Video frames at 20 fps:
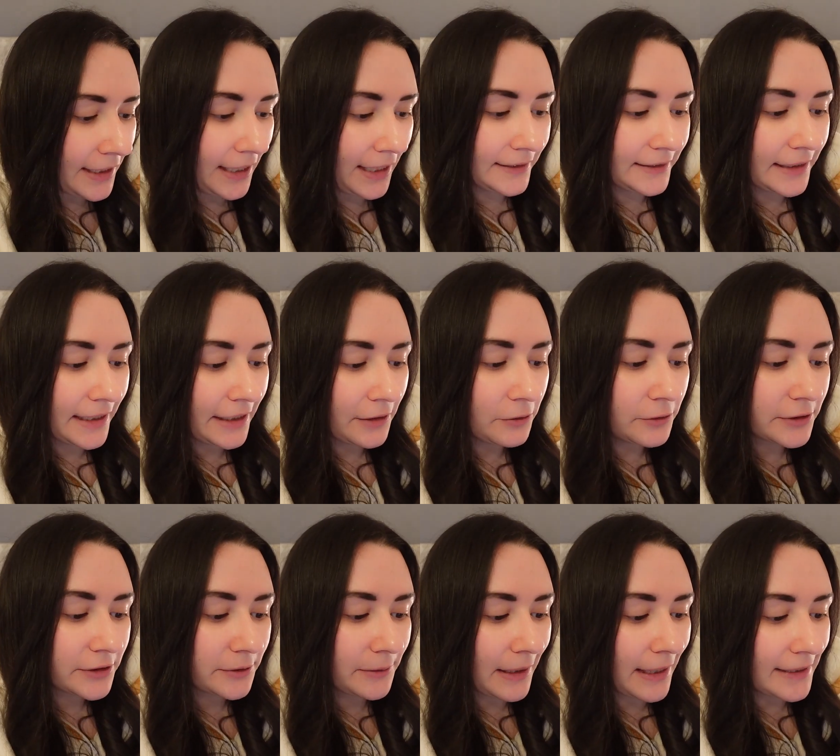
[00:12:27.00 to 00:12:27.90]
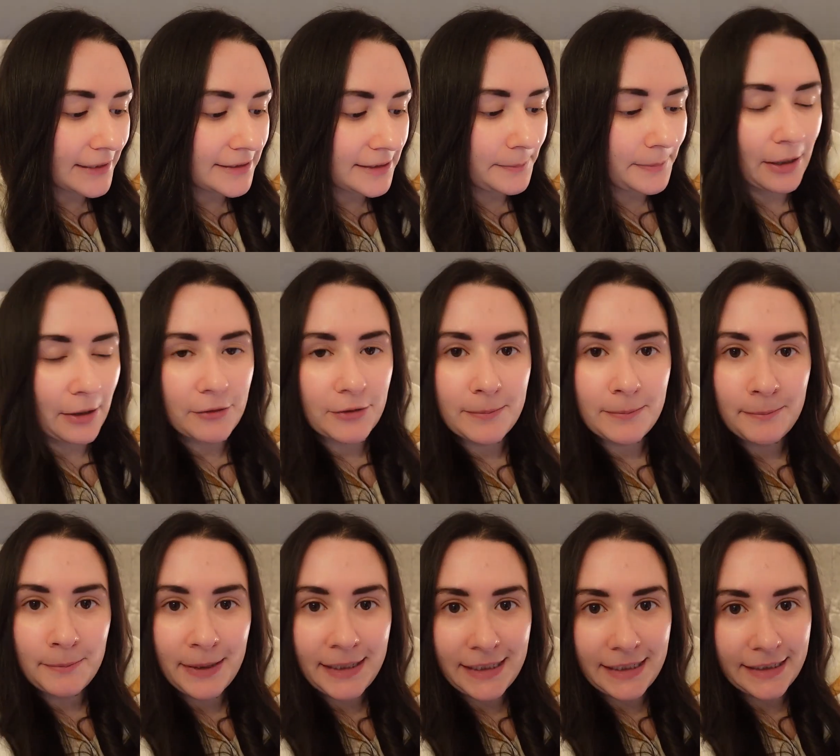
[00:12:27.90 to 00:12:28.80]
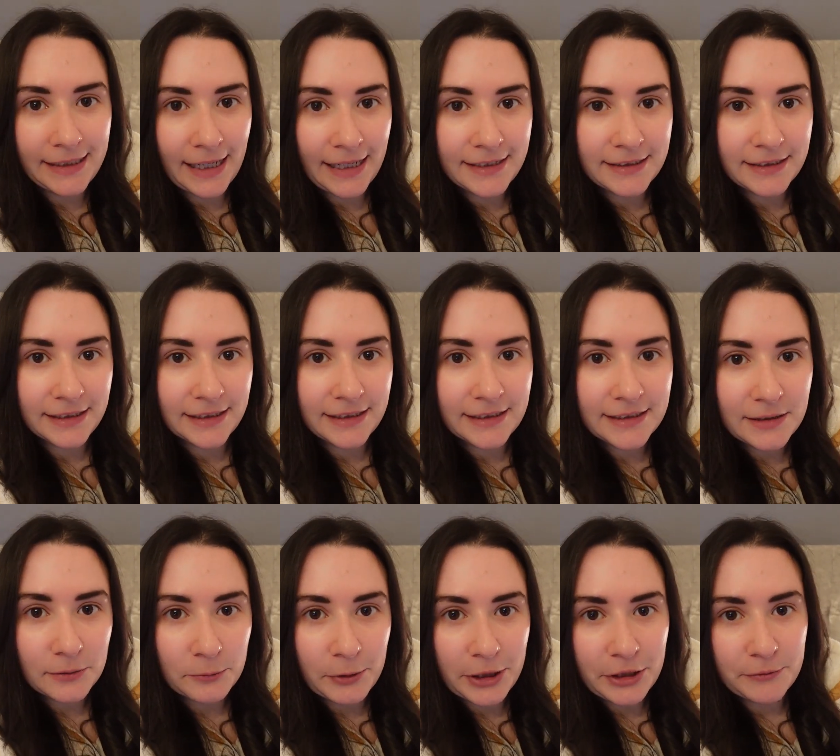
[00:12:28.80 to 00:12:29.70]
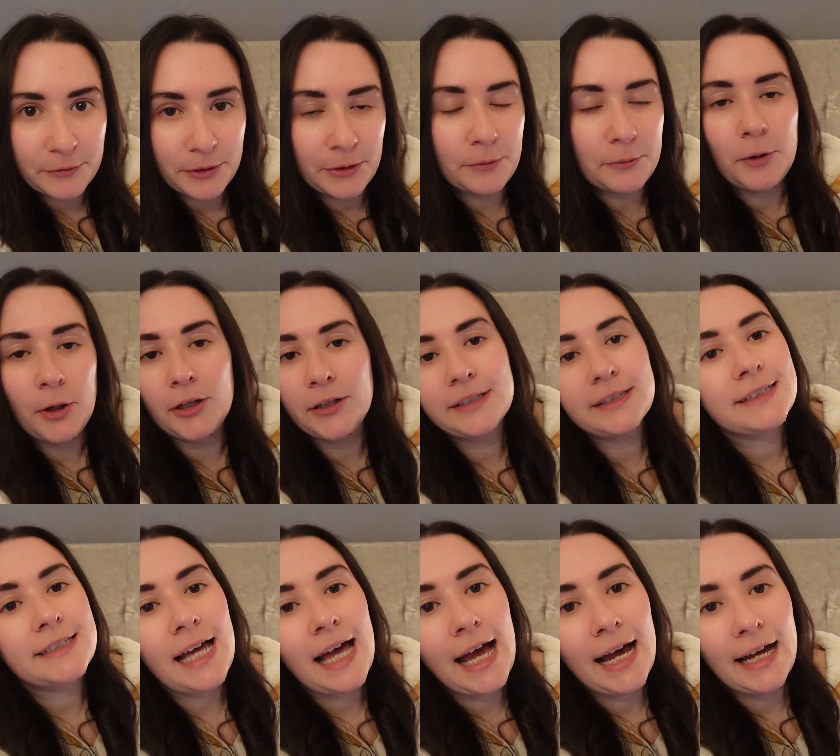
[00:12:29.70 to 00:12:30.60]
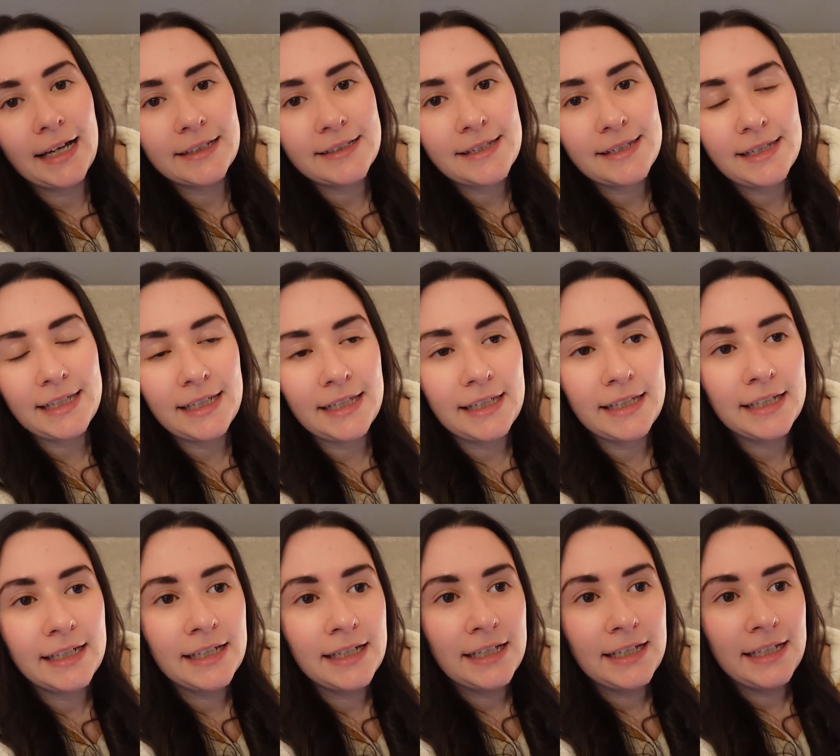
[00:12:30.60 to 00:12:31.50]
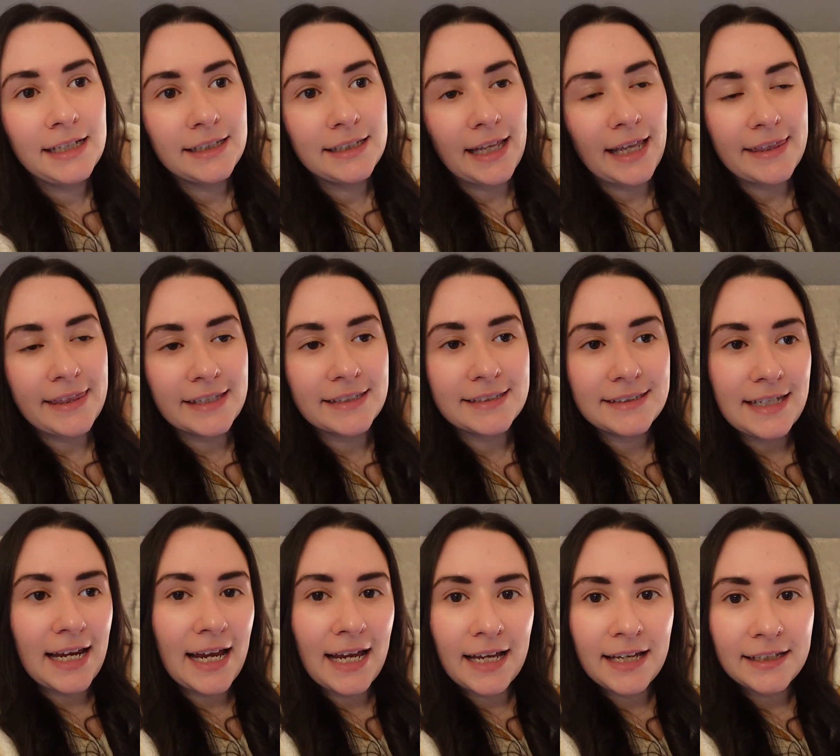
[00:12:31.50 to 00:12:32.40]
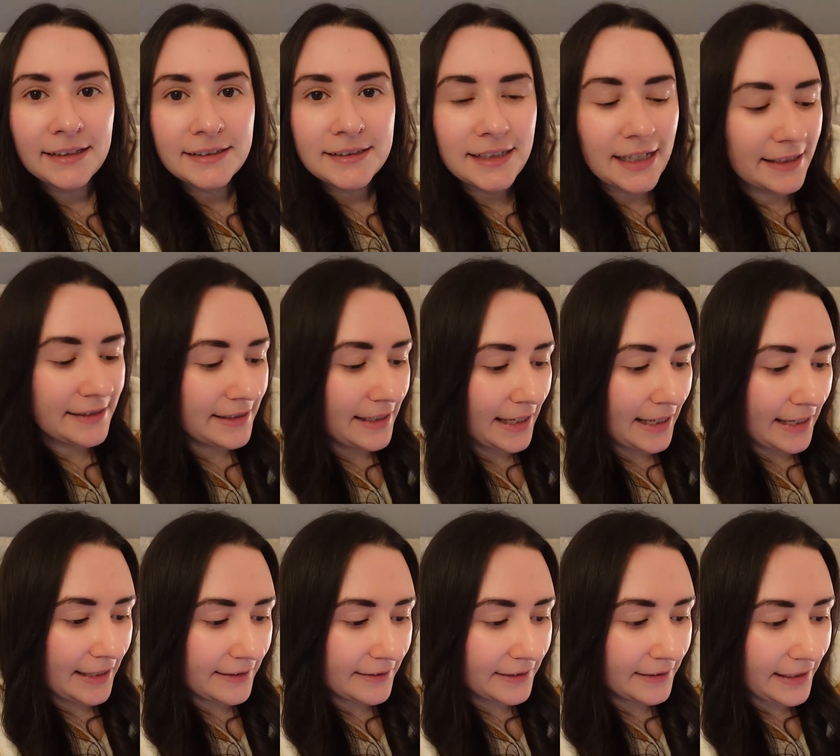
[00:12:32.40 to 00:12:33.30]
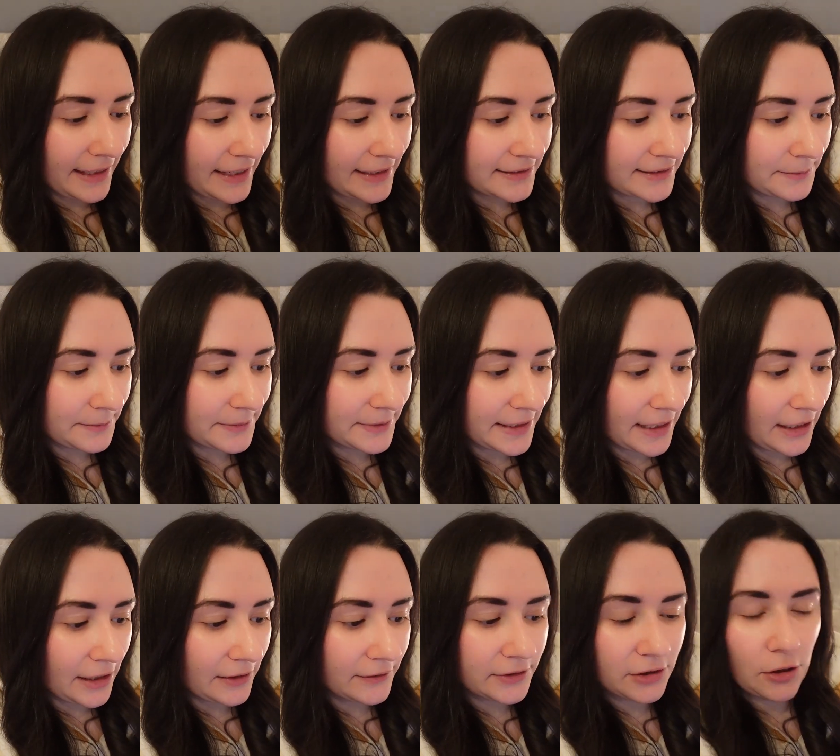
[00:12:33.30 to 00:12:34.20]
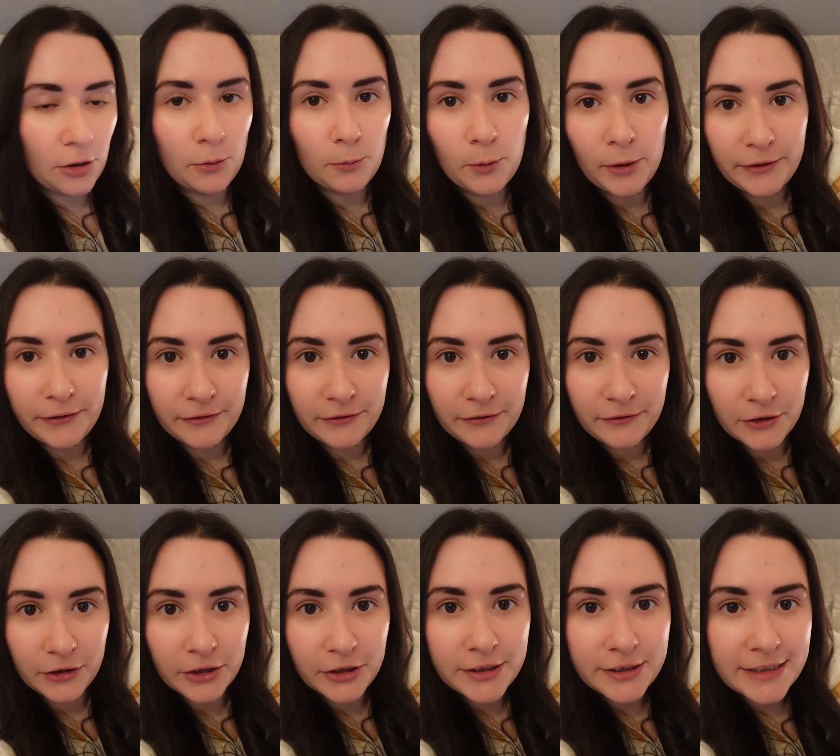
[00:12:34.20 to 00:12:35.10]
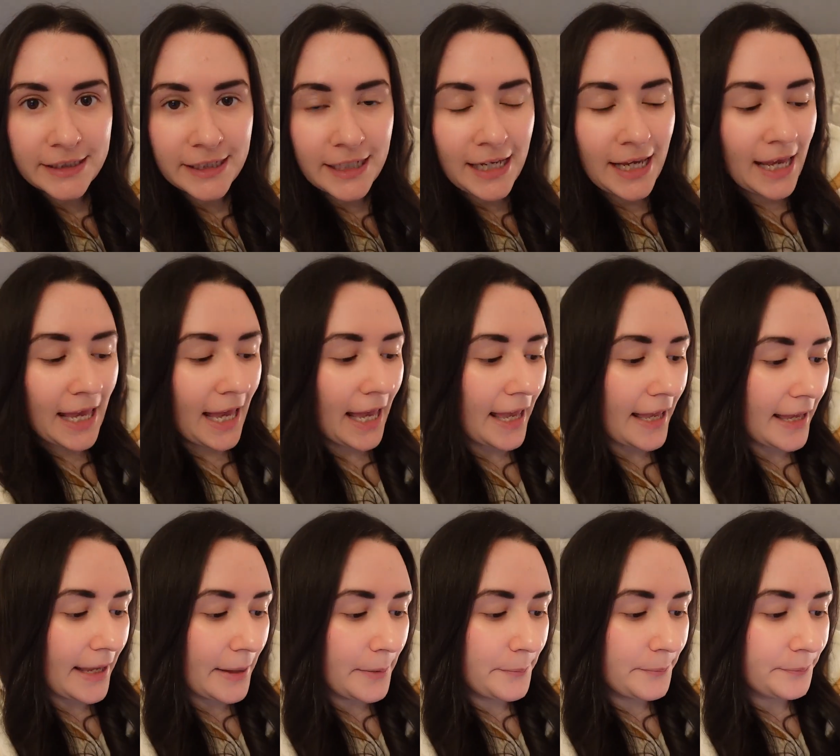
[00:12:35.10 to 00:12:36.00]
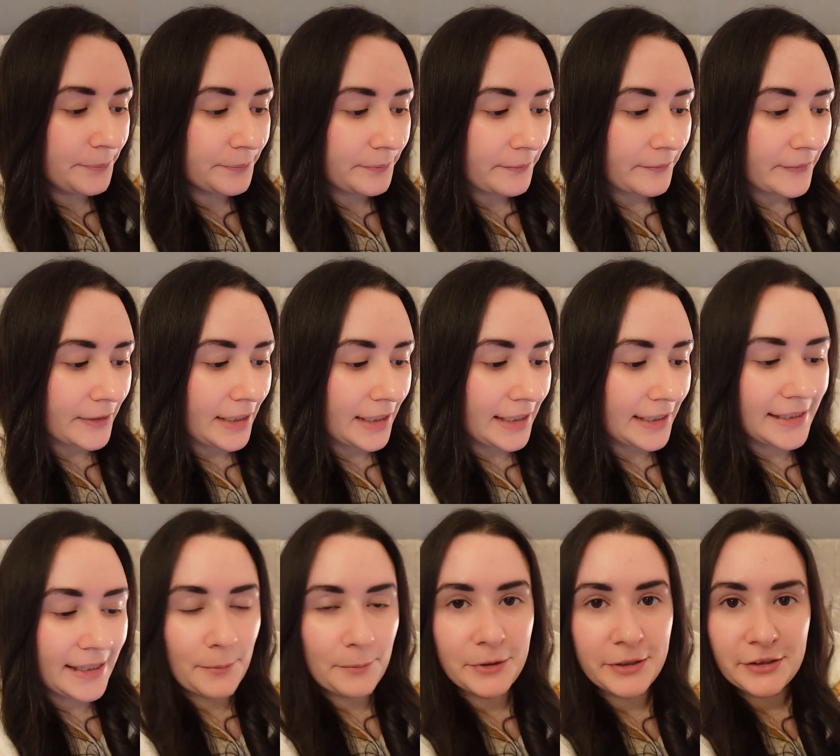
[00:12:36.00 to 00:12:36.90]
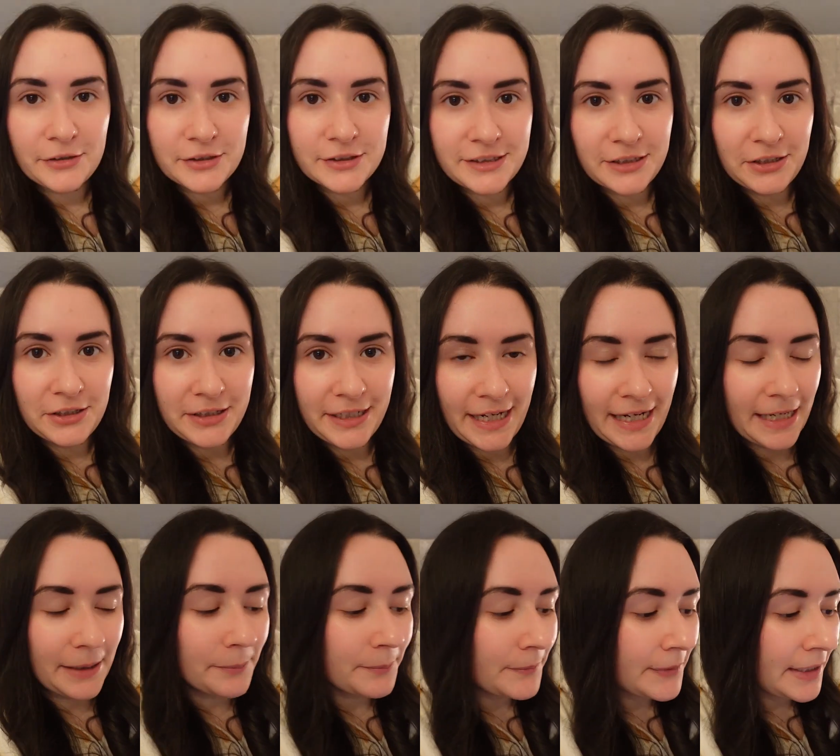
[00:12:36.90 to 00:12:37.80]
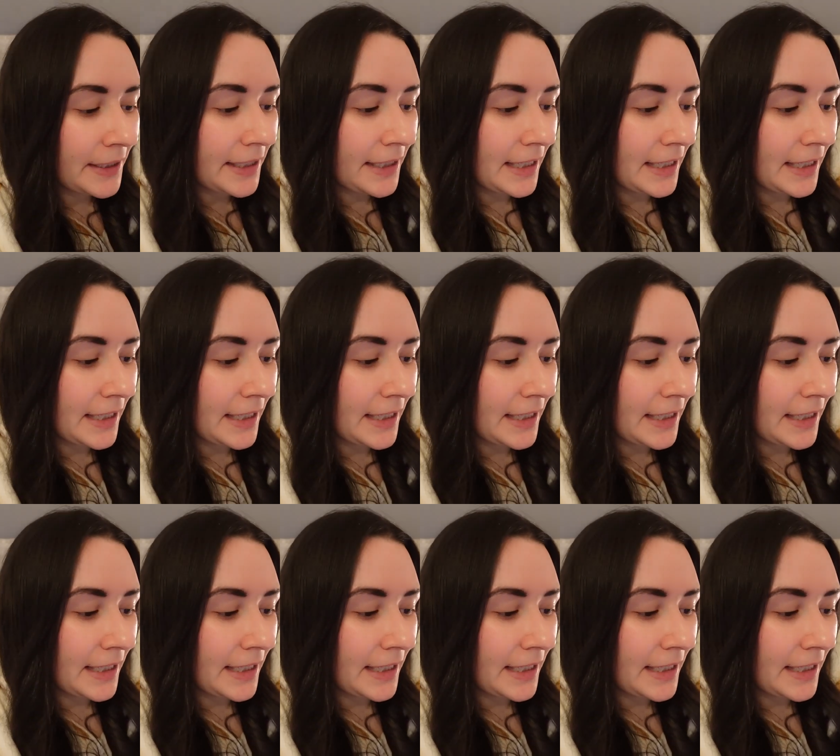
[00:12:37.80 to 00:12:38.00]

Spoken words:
And then I also asked about the mini letters, which were the ones that had the like the stand, and then the letters themselves are 1 foot, again with our surname,